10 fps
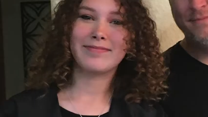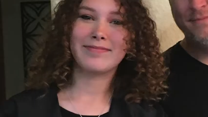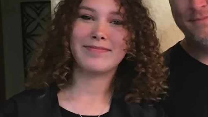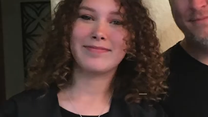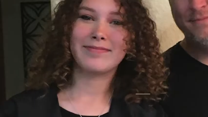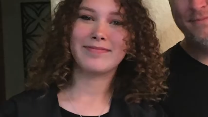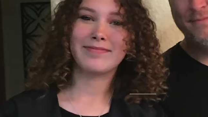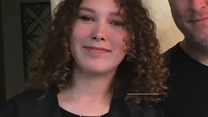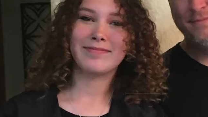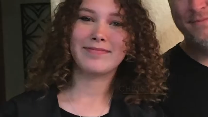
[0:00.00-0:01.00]

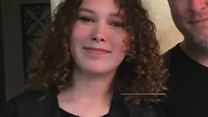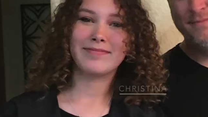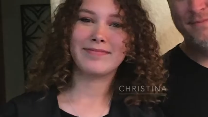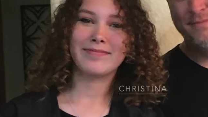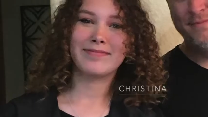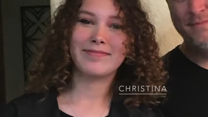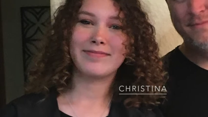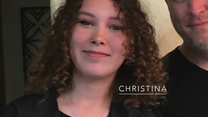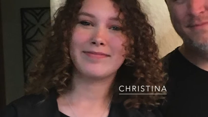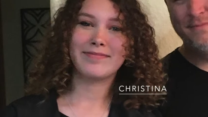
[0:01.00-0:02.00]

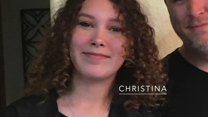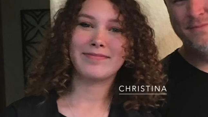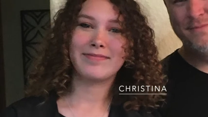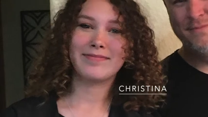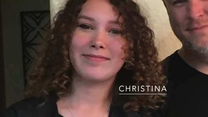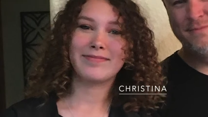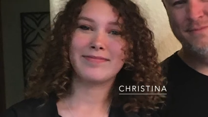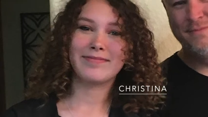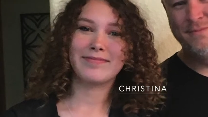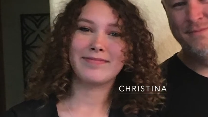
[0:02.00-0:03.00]

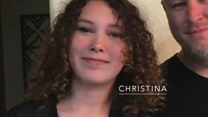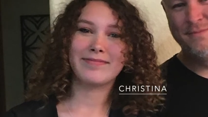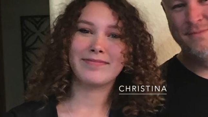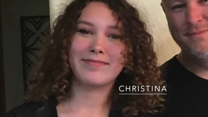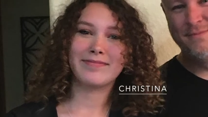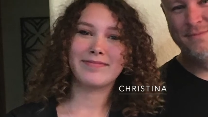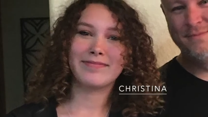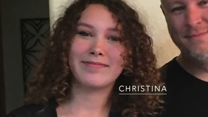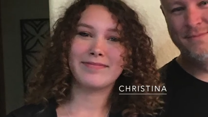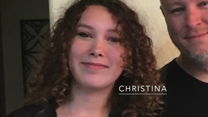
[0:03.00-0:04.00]

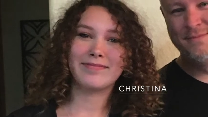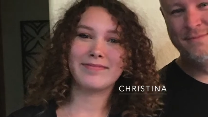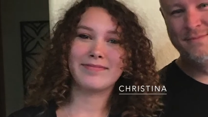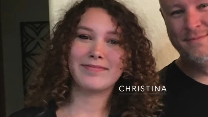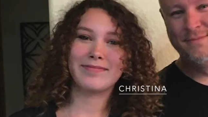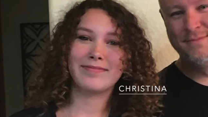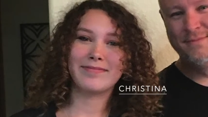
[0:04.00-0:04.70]
(no one is talking)